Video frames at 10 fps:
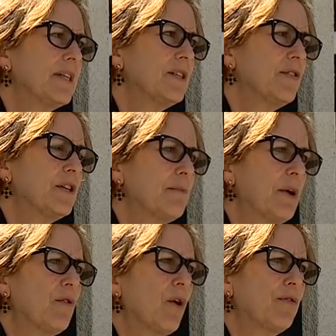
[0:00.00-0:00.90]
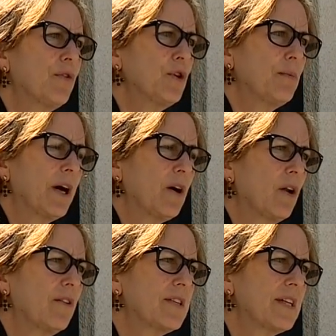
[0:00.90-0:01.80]
Did Theresa May wrong-foot you by
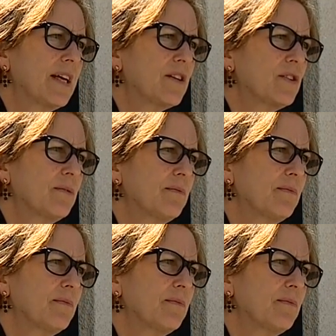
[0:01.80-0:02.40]
calling this election?